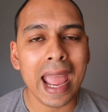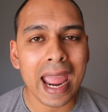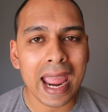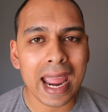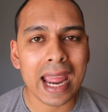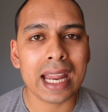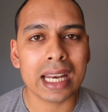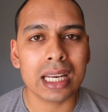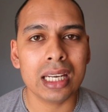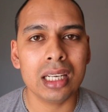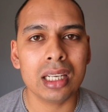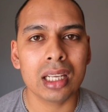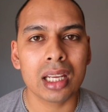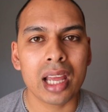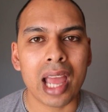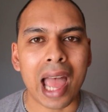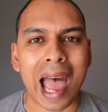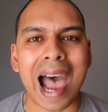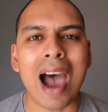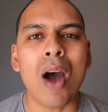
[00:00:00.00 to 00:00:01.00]
And
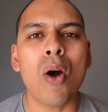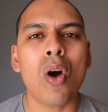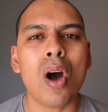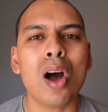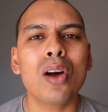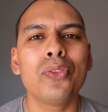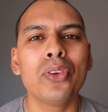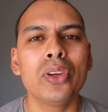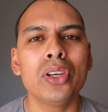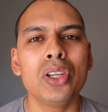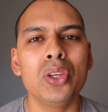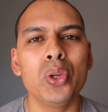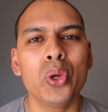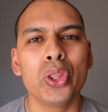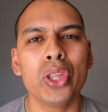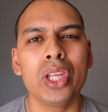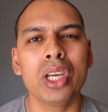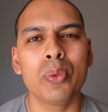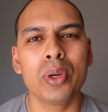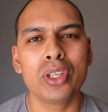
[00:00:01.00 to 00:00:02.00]
how often do you
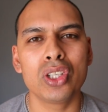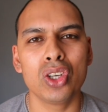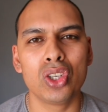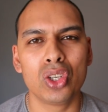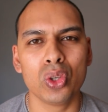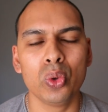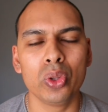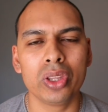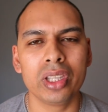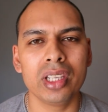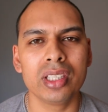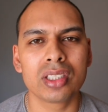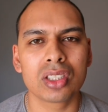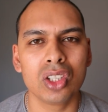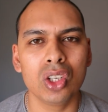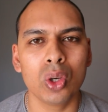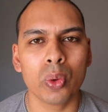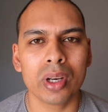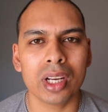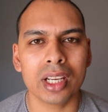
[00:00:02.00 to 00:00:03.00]
think we should do these
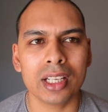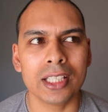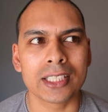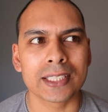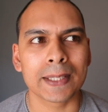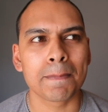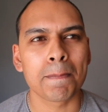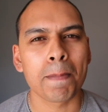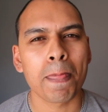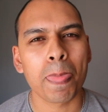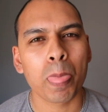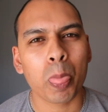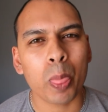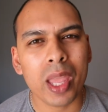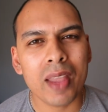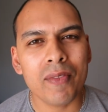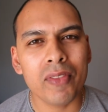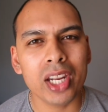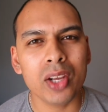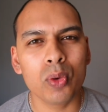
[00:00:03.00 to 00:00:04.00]
Q&As?
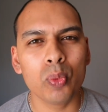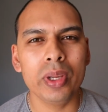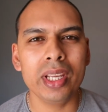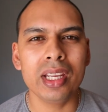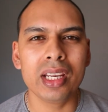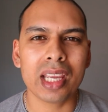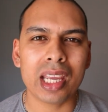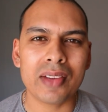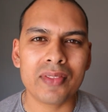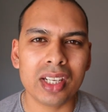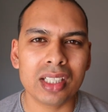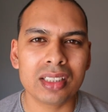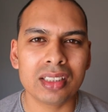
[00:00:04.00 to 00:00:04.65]
Every week, every